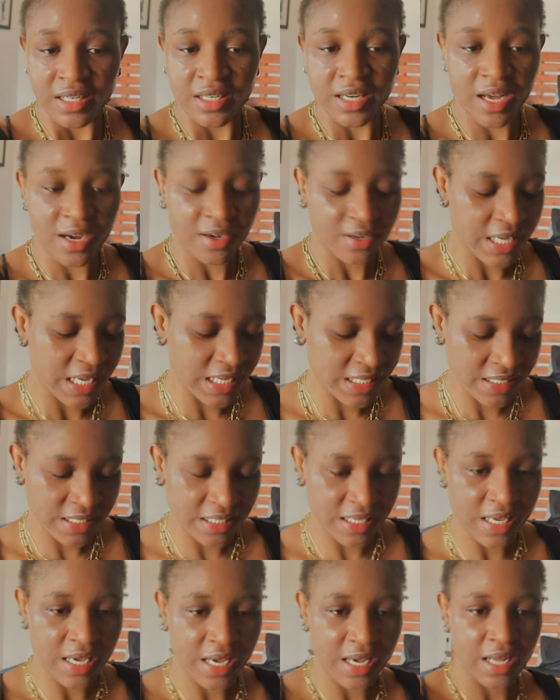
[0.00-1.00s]
Now
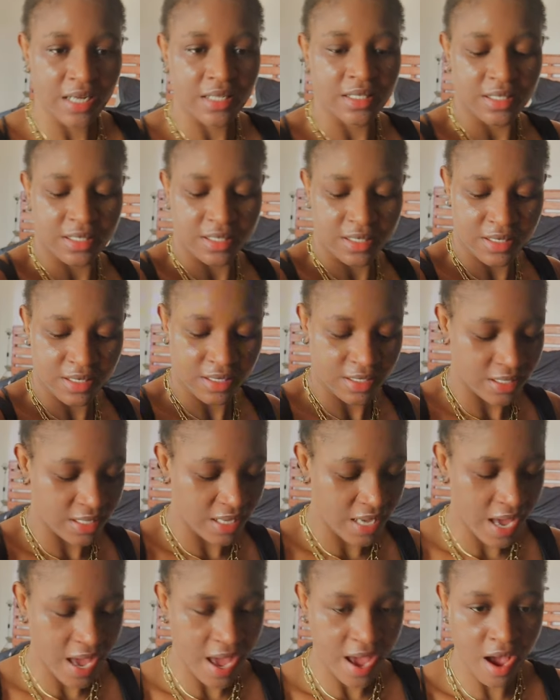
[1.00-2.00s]
let's get to
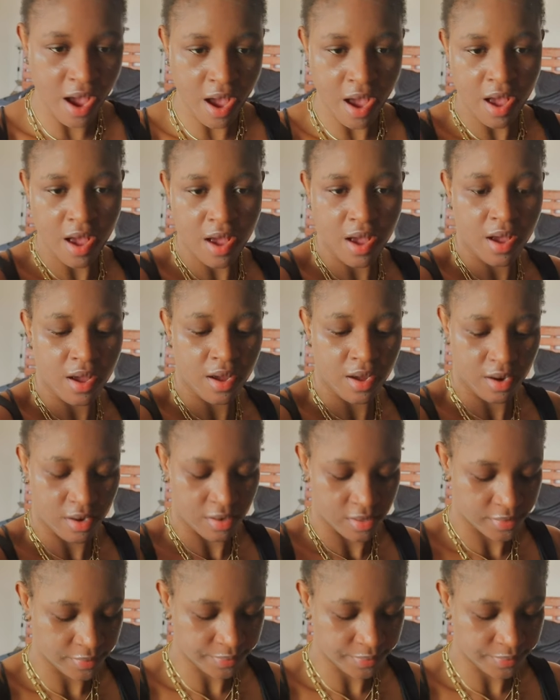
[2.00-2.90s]
the hair.